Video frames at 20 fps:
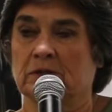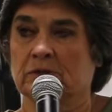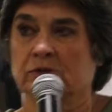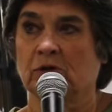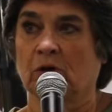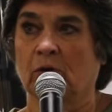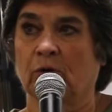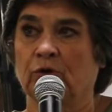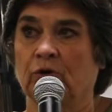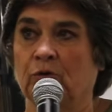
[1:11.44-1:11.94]

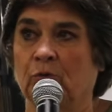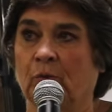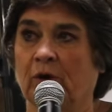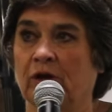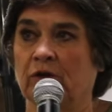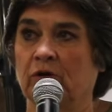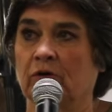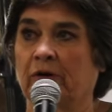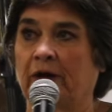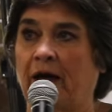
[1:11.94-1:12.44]
So you
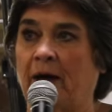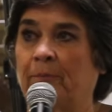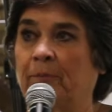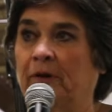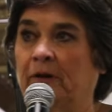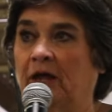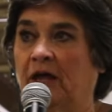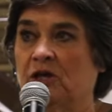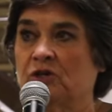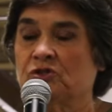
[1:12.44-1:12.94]
want your
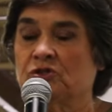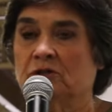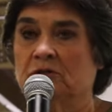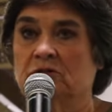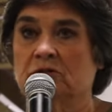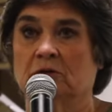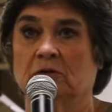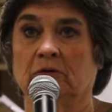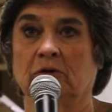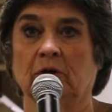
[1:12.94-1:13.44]
application
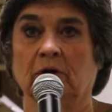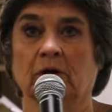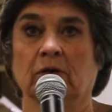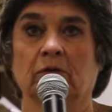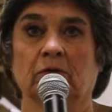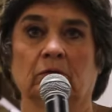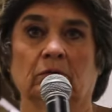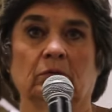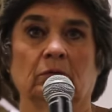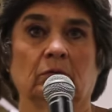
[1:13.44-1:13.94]
to look
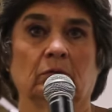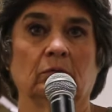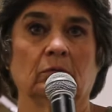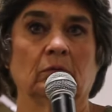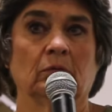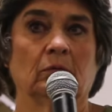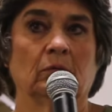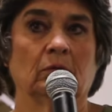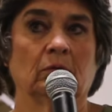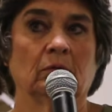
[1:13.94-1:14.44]

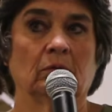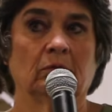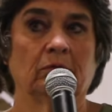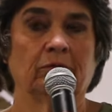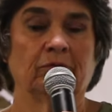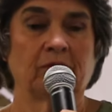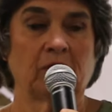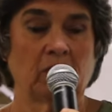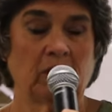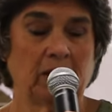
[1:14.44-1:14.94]

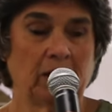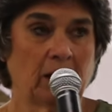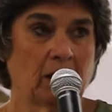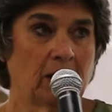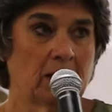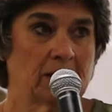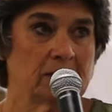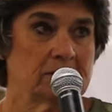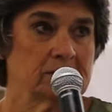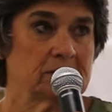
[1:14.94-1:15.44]
very
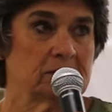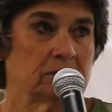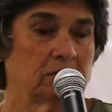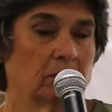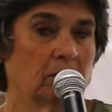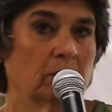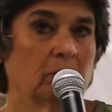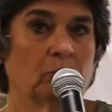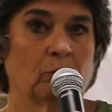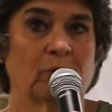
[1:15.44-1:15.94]
nice,
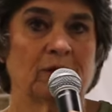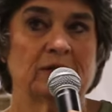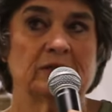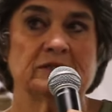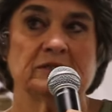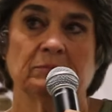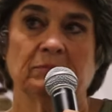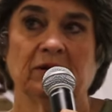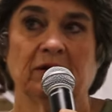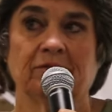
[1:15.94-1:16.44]
want
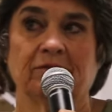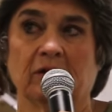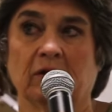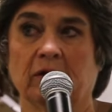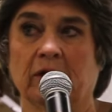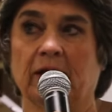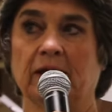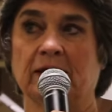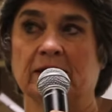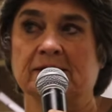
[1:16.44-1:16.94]
it to be
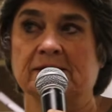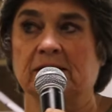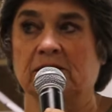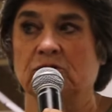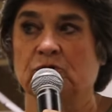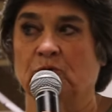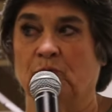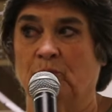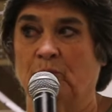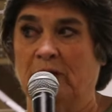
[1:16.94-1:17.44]
very easy
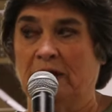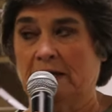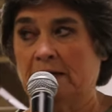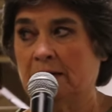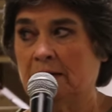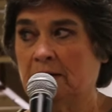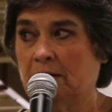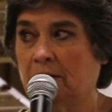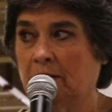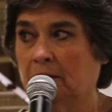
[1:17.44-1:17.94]
to
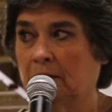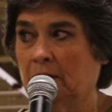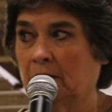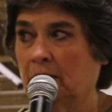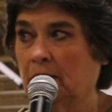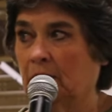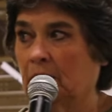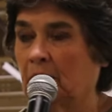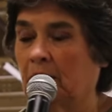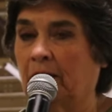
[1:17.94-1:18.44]
read
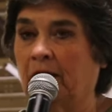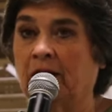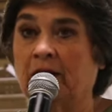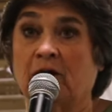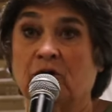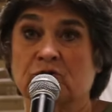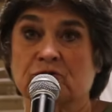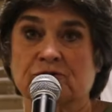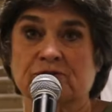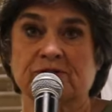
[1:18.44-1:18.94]
and
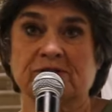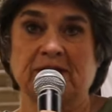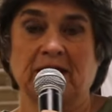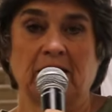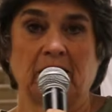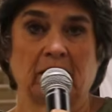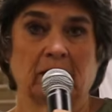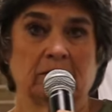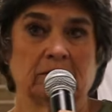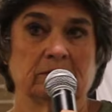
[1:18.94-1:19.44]

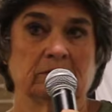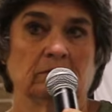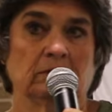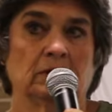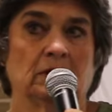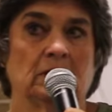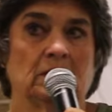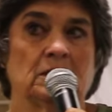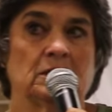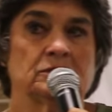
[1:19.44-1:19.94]
understand.
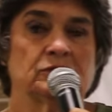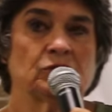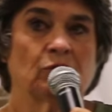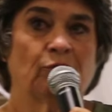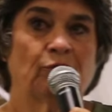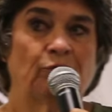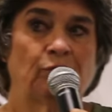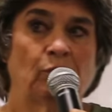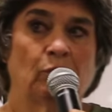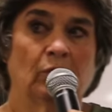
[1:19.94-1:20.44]

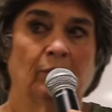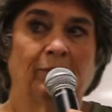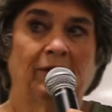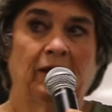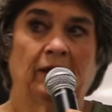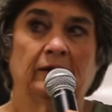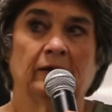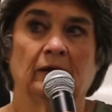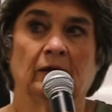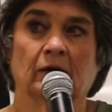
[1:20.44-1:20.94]
So
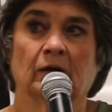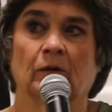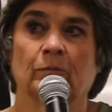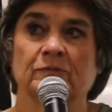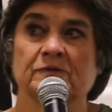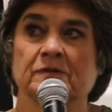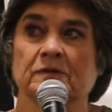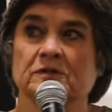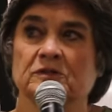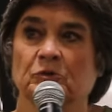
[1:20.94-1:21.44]
formatting
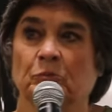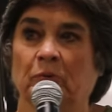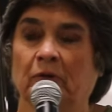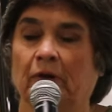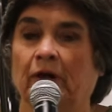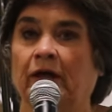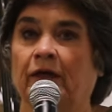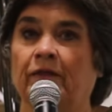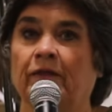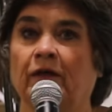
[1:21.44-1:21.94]
comes into
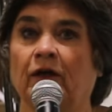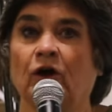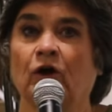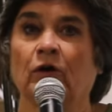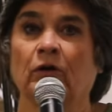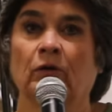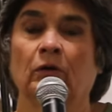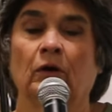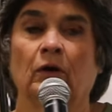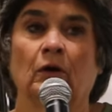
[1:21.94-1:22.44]
play
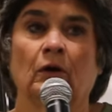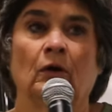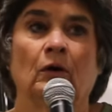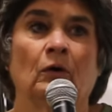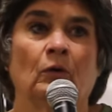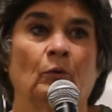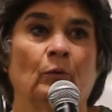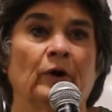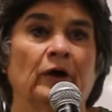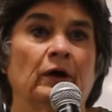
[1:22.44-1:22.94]
there,
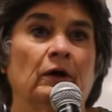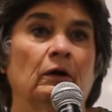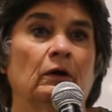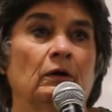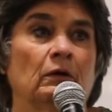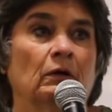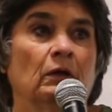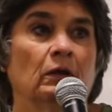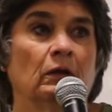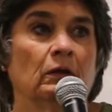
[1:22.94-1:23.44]

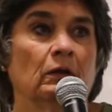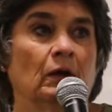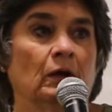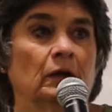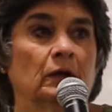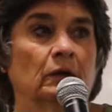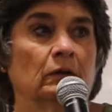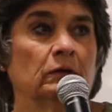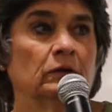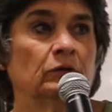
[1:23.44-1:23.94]
where
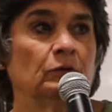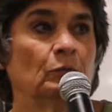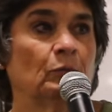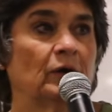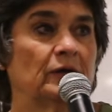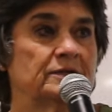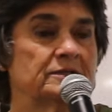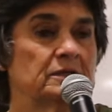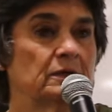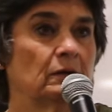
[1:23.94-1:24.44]
you
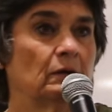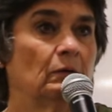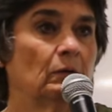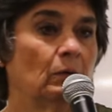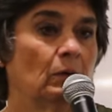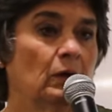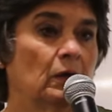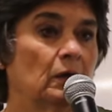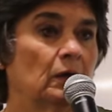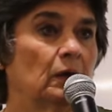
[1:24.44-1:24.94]
want
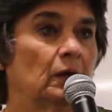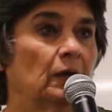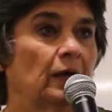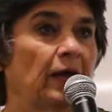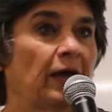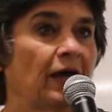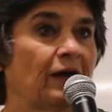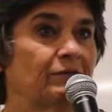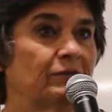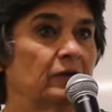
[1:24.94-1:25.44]
to
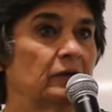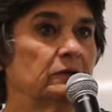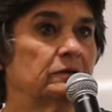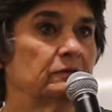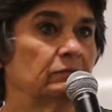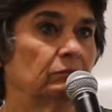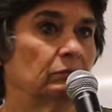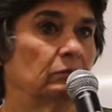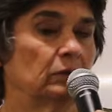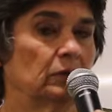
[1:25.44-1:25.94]
have it
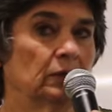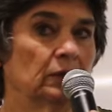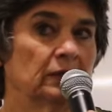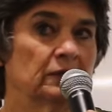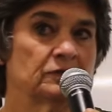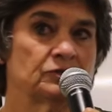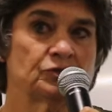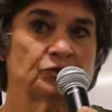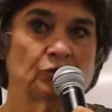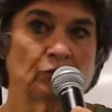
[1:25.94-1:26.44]
in
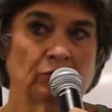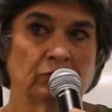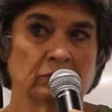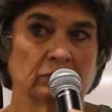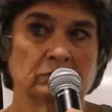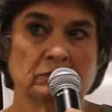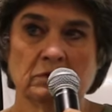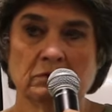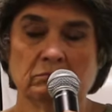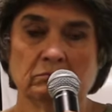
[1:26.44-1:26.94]
a
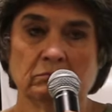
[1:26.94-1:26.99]
certain